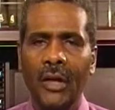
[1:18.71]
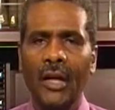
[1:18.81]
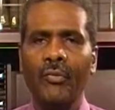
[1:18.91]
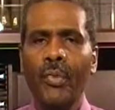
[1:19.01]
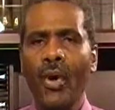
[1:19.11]

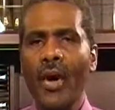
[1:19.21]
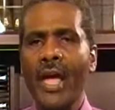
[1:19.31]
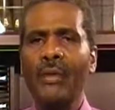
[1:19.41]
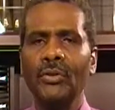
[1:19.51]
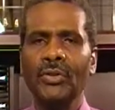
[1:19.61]
And if we are
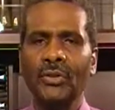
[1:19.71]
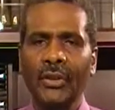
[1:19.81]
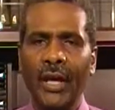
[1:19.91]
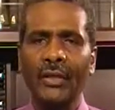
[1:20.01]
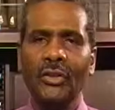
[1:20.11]
able to
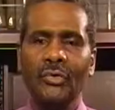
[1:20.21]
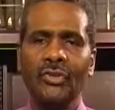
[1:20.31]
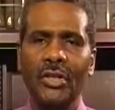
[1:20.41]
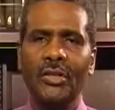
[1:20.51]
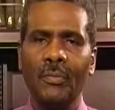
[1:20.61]
take
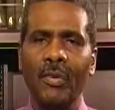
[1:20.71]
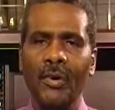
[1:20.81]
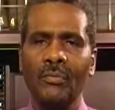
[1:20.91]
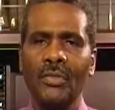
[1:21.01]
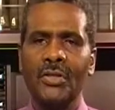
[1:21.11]
those
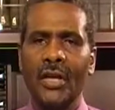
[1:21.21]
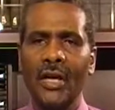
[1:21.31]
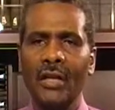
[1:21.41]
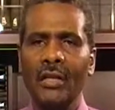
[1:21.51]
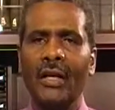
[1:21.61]
disappointments
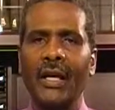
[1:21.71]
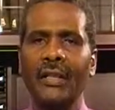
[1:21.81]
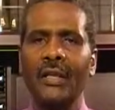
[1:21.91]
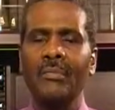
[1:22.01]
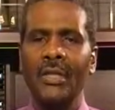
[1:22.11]
and look
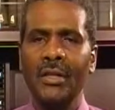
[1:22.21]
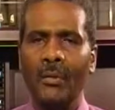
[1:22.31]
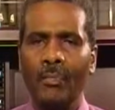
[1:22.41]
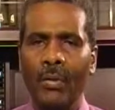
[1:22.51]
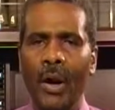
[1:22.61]
at them in
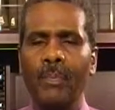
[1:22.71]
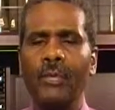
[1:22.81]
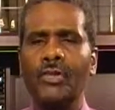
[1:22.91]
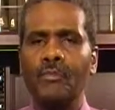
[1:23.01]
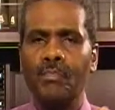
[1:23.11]
the
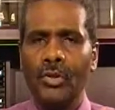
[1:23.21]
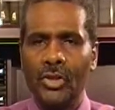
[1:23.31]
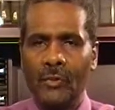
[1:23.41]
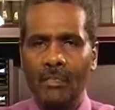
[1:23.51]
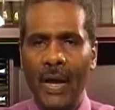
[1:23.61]
proper
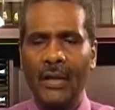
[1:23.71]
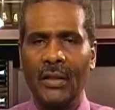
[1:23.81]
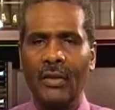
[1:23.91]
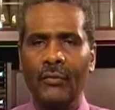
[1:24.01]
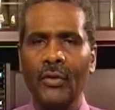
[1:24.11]

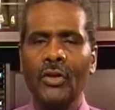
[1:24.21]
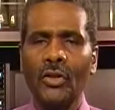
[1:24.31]
perspective,